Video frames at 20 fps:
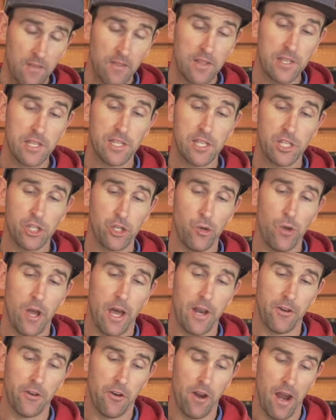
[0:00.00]
This is a two
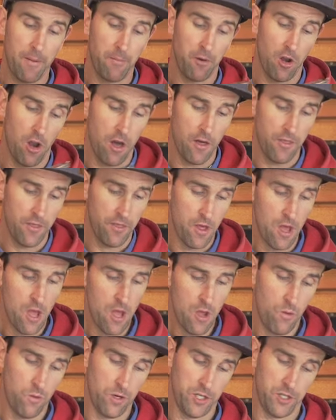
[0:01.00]
hundred gram cloth,
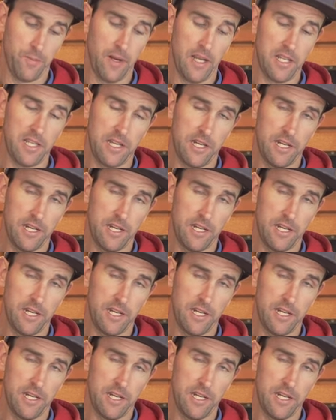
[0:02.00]
which means